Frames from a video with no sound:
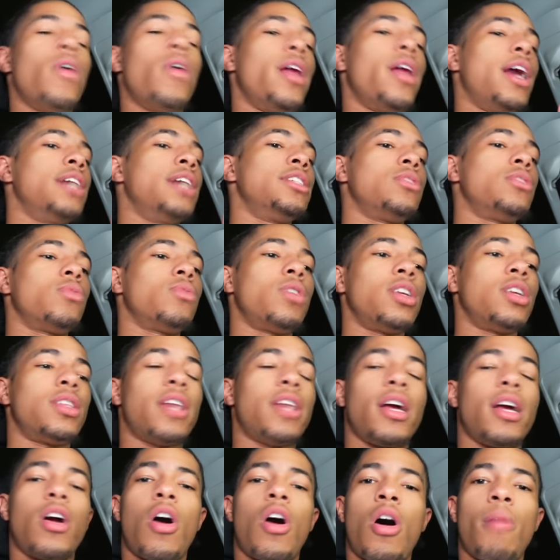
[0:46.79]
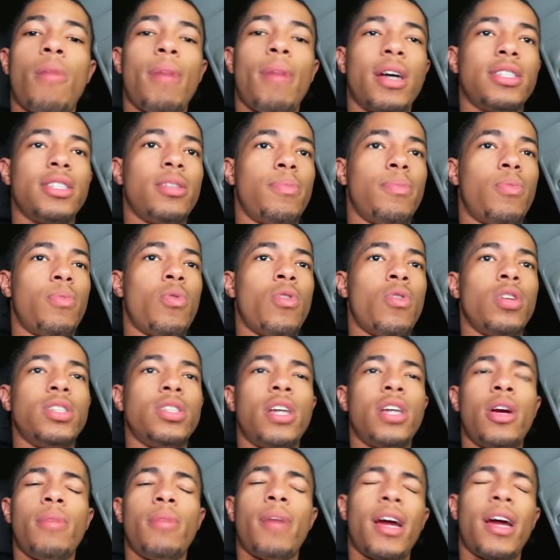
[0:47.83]
And I just want to thank all my supporters,
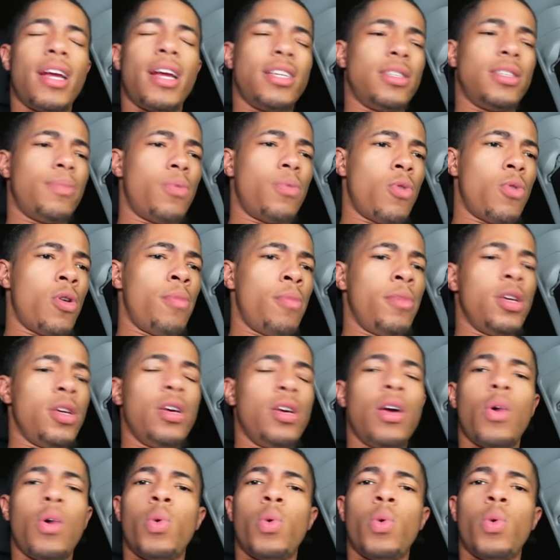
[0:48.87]
everybody that supported me.